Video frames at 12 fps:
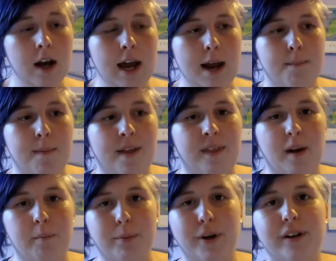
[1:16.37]
it meant
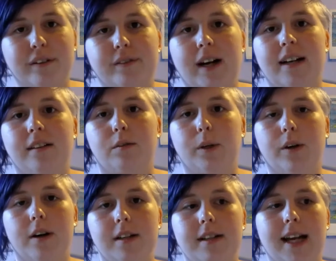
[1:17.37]
that book fans were
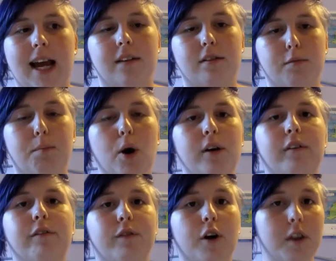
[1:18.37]
going to get
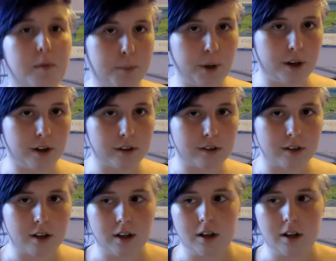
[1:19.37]
spoiled for the books